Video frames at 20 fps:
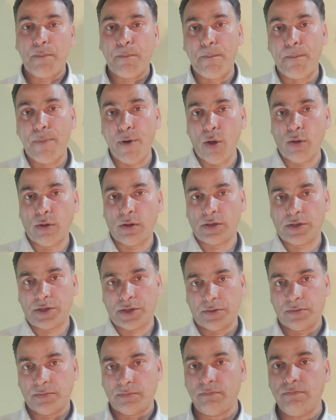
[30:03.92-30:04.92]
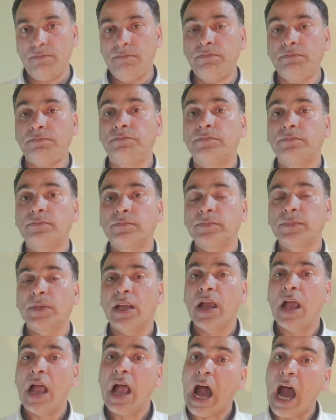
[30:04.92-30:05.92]
I pulled.
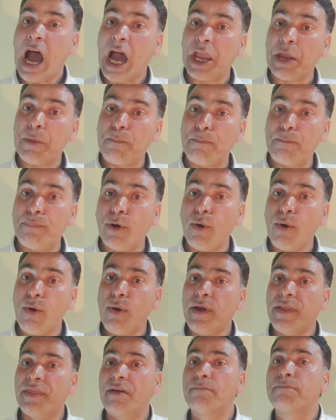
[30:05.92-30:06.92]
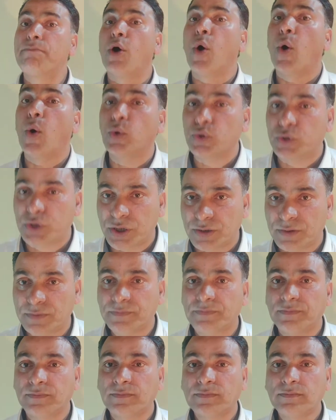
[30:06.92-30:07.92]
I pulled the
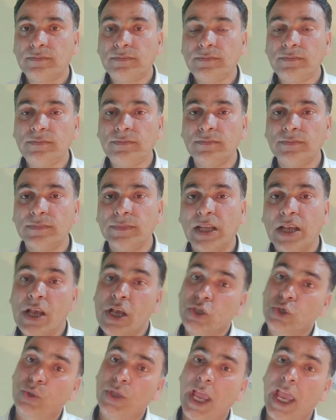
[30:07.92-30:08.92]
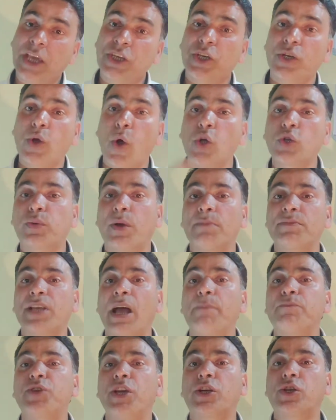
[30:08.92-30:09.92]
boat. So the action
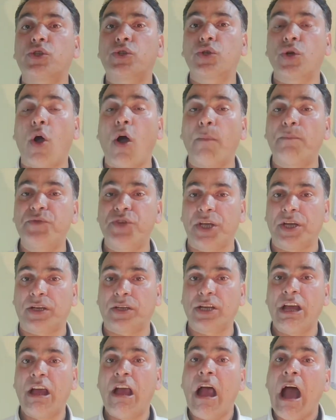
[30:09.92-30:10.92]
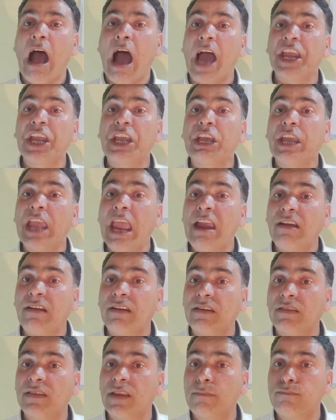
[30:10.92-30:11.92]
goes from subject to object. I
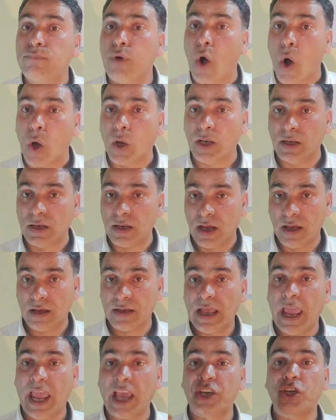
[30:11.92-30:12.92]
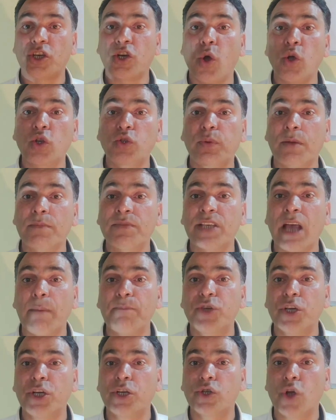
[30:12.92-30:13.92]
kicked the ball. Action goes
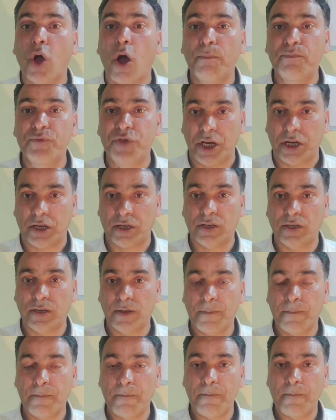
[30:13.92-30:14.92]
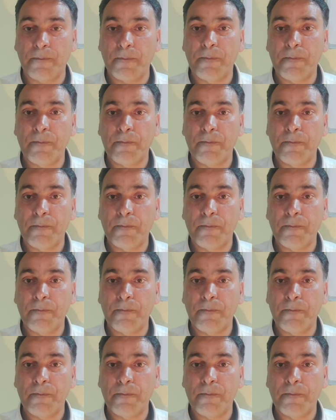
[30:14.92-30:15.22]
from subject to object.